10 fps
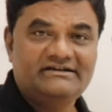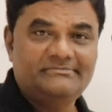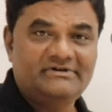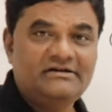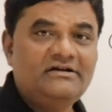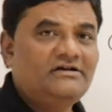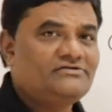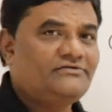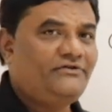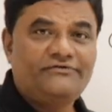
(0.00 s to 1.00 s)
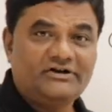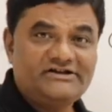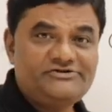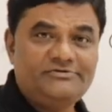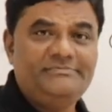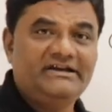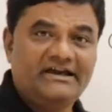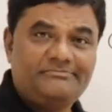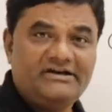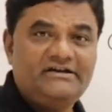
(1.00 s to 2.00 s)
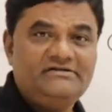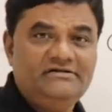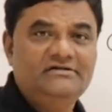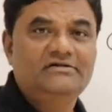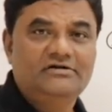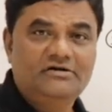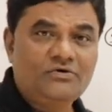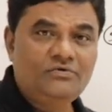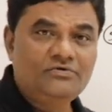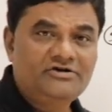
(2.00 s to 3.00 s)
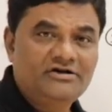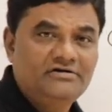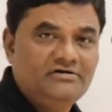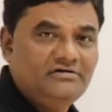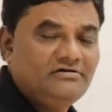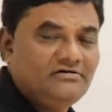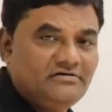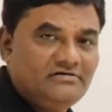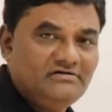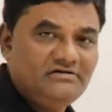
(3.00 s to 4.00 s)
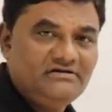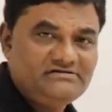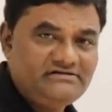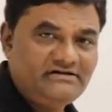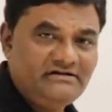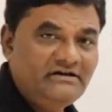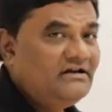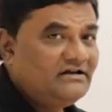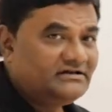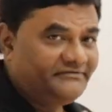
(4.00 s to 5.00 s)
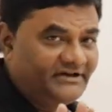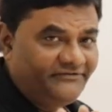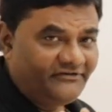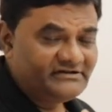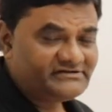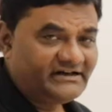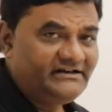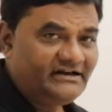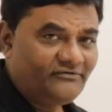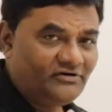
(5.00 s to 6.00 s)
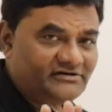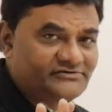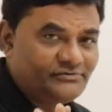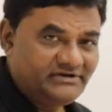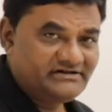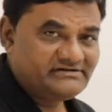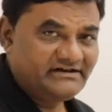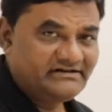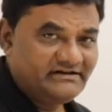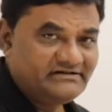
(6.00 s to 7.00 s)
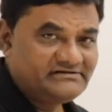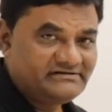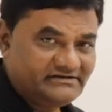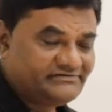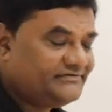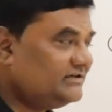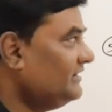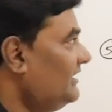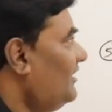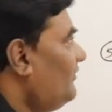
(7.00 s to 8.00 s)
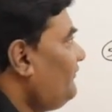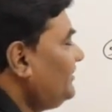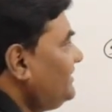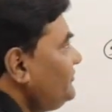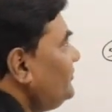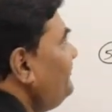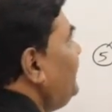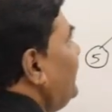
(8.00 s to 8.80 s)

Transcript: element. So 40 should be kept in root, isn't it? The very first idea what students get is this one. 40 should be